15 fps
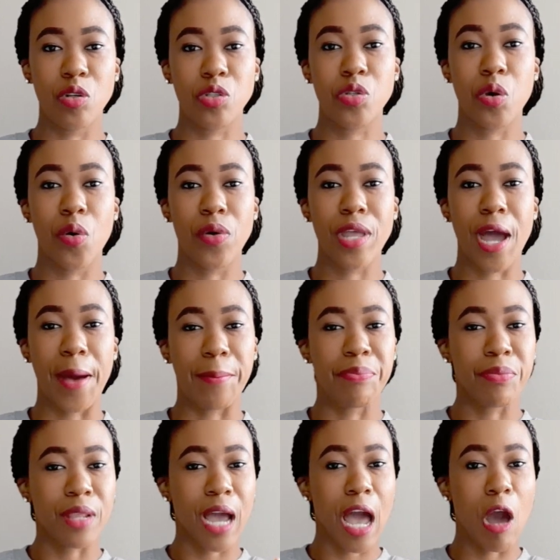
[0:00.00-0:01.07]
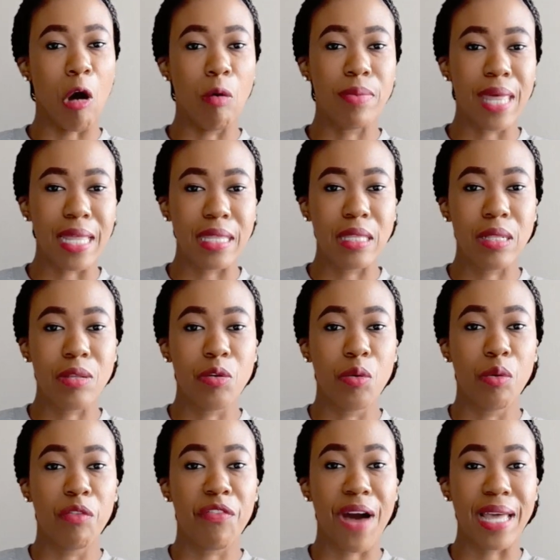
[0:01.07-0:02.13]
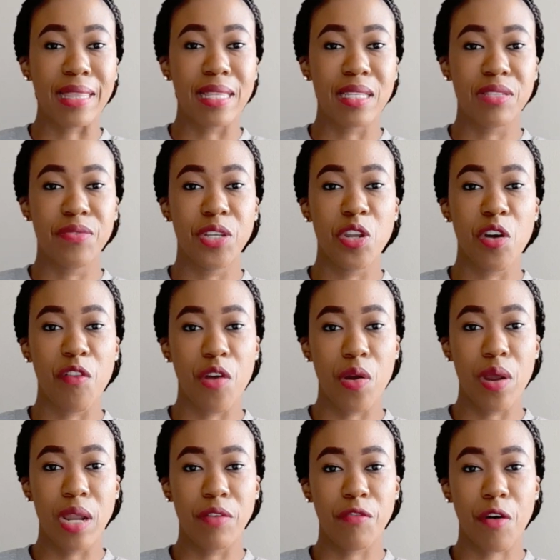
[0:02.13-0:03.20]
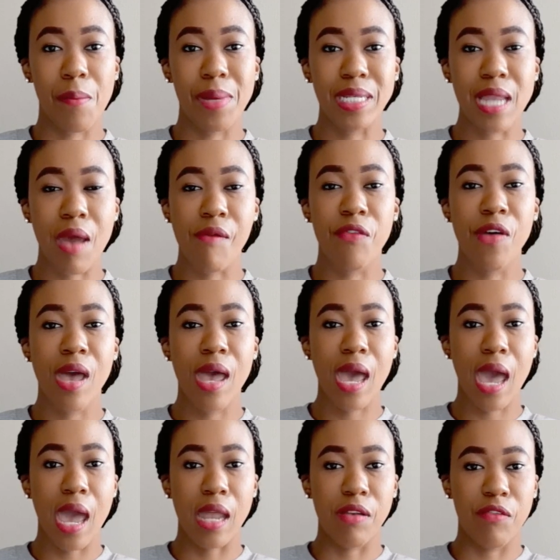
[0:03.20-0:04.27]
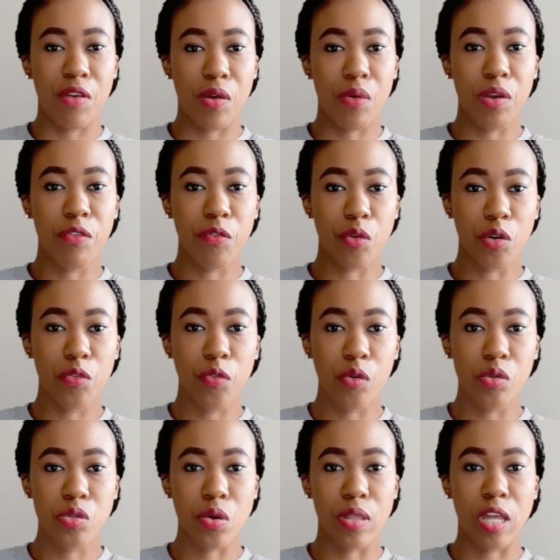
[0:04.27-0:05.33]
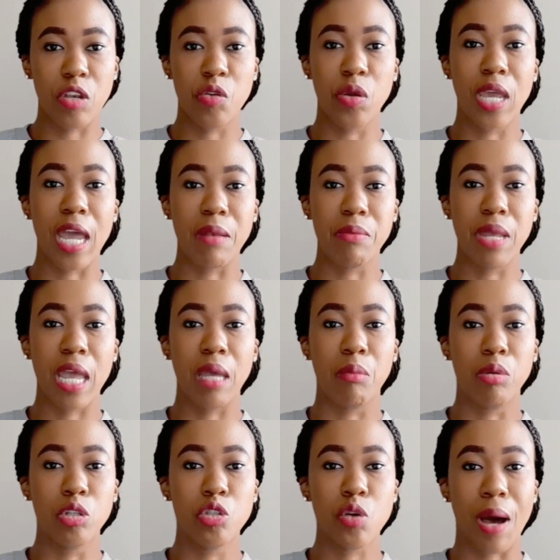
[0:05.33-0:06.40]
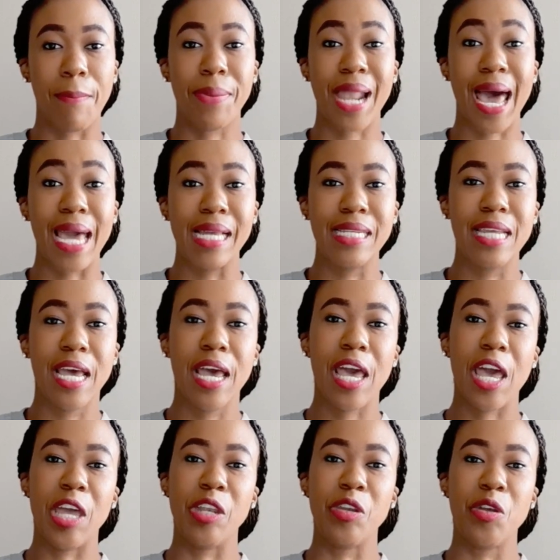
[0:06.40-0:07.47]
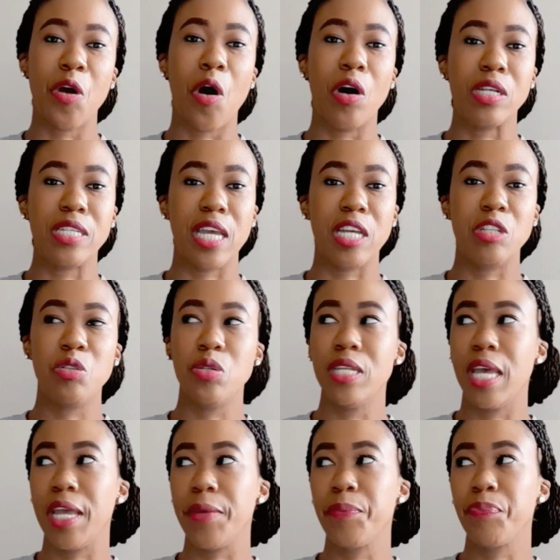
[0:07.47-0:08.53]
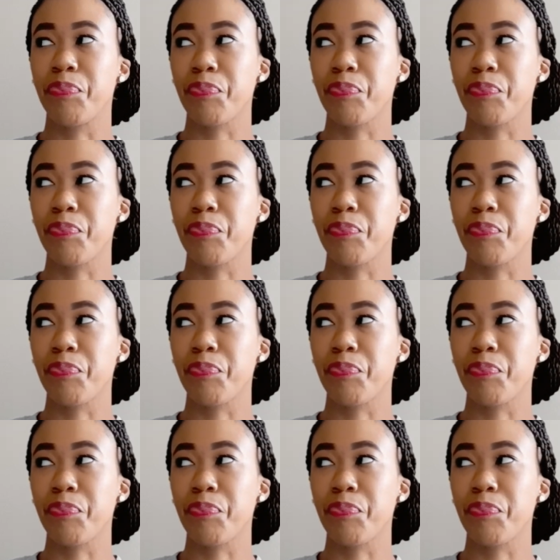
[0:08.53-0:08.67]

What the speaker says: So yeah, I hope that you'll find this video very informative and very fruitful, so that you can be able to apply it in your day-to-day